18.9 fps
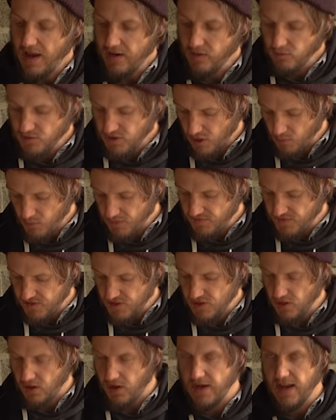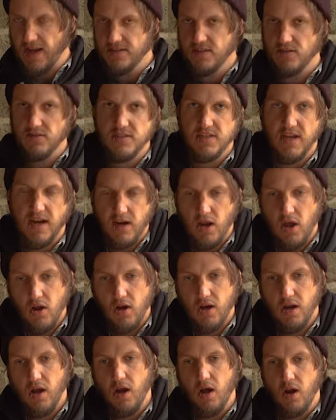And also with the side, as I was saying
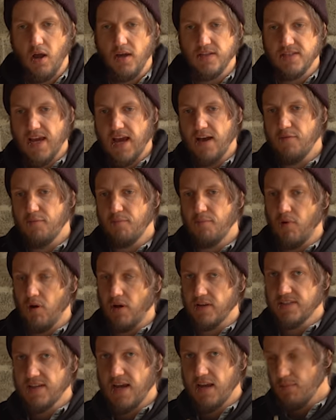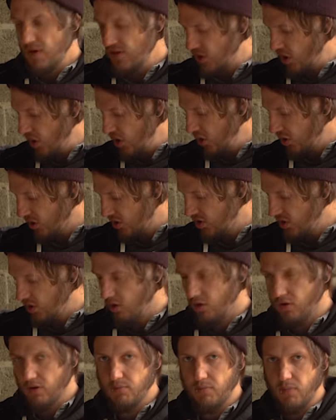earlier, I like to have my tape measure hooked
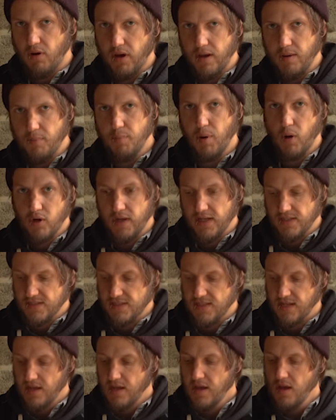on my pockets.